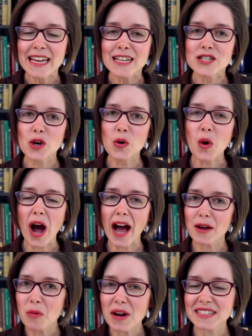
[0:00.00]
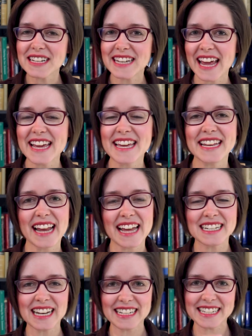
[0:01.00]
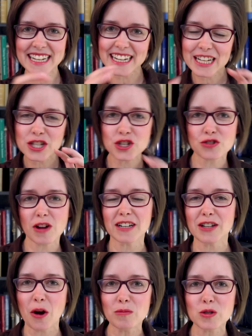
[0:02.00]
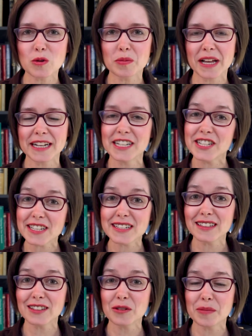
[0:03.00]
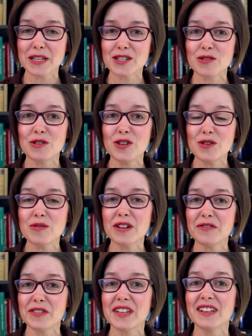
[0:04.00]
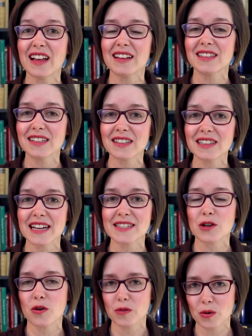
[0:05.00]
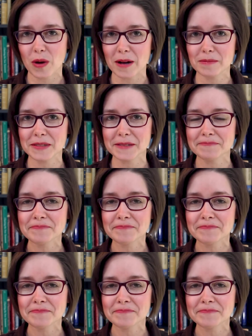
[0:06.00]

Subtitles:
So I want to take it and deconstruct homeschool planning just a little bit so you can feel a little less overwhelmed.